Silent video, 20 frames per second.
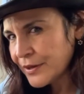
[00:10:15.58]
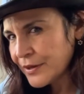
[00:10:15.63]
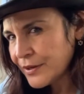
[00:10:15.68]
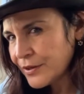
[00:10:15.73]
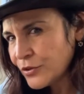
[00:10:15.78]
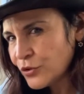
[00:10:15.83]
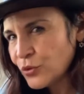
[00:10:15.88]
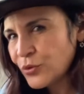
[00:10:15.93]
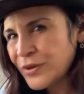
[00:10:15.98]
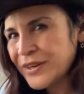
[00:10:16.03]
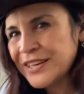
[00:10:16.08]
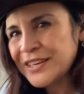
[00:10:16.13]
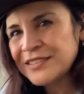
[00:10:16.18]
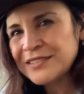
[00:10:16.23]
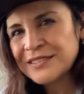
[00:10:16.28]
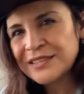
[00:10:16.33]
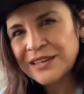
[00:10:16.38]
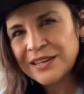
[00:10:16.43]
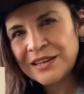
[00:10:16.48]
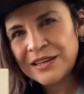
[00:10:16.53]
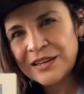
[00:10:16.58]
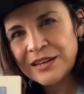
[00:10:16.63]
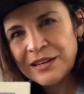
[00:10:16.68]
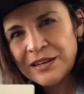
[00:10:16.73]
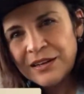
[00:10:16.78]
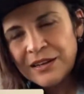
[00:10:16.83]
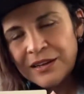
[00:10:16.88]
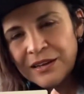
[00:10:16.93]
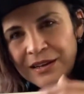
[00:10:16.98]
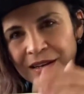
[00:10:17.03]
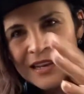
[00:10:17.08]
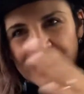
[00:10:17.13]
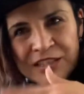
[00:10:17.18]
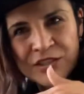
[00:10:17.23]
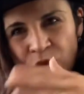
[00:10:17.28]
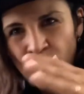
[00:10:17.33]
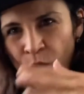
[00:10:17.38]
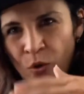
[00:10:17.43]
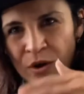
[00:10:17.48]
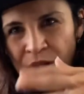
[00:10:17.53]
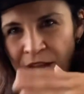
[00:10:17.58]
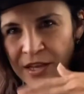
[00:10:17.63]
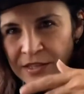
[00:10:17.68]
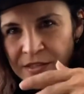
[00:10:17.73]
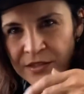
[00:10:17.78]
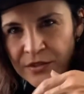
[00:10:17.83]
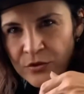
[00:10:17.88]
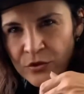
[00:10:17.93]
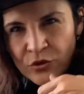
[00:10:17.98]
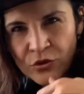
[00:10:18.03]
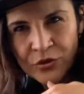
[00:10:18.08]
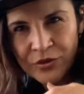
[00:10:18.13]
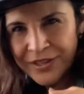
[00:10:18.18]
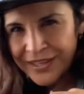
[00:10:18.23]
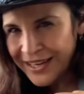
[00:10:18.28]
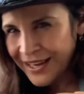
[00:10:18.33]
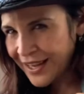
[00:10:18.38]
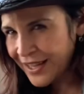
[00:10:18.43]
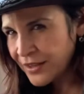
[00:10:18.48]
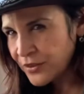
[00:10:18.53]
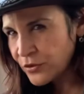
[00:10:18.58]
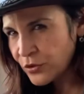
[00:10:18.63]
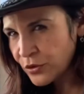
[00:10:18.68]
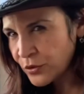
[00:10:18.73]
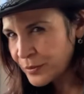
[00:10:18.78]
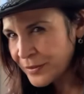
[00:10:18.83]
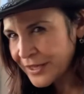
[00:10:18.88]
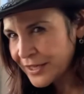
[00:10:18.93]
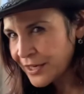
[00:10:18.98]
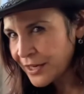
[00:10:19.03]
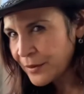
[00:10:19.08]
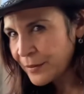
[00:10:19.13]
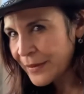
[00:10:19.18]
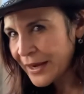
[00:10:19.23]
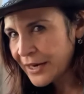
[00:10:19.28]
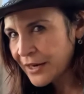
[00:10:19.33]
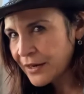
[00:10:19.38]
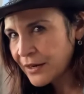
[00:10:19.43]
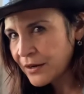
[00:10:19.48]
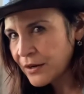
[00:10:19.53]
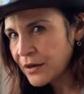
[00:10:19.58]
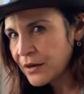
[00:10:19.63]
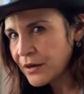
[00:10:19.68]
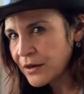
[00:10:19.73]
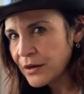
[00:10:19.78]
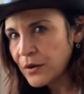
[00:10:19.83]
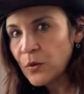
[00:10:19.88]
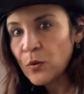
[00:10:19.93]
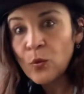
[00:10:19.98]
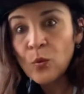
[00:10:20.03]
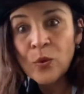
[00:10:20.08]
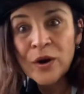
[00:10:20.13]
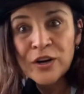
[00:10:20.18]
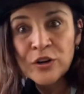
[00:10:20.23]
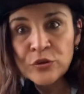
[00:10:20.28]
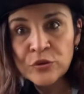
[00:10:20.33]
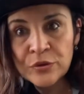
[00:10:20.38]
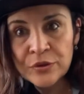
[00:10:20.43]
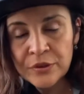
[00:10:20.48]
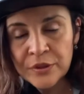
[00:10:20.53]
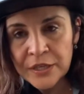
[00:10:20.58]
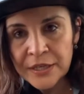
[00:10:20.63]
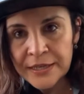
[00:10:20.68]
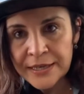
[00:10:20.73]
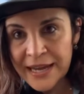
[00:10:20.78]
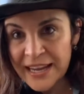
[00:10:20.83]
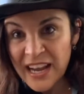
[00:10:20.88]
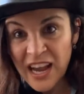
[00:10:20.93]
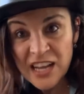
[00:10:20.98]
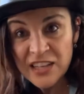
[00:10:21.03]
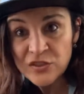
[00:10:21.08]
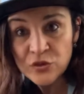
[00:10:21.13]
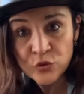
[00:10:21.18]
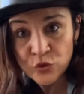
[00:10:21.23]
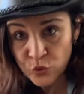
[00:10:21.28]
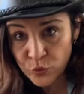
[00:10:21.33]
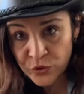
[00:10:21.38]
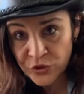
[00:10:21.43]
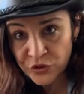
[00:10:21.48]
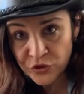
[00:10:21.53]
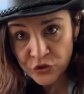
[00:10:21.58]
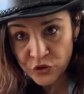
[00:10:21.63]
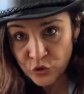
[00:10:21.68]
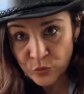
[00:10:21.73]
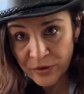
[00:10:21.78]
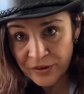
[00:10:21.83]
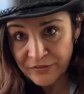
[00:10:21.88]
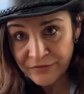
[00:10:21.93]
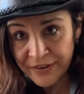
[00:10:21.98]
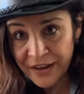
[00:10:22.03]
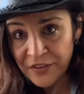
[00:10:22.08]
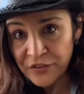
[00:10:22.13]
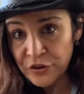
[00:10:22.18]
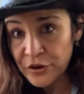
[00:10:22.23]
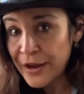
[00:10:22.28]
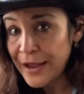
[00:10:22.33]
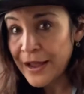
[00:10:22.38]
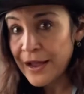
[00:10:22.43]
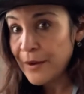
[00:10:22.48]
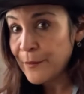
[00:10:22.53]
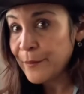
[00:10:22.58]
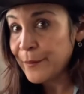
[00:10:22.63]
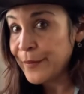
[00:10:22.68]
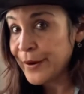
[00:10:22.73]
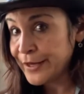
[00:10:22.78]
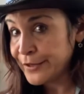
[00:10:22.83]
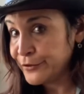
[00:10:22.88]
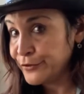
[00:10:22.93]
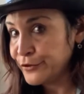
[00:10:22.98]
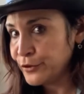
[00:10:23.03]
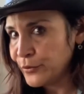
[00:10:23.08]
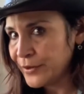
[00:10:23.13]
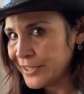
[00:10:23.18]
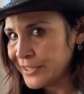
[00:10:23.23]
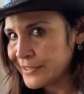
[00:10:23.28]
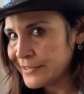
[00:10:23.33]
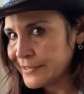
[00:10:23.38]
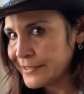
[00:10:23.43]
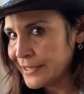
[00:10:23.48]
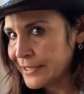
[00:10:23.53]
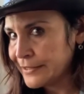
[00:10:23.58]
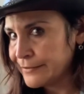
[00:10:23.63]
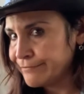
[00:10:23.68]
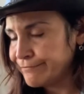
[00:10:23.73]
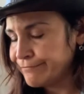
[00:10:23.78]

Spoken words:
¿Tú crees que las olas no dejan dormir al mar? What do you think? I asked those questions to my father, but you know what he said?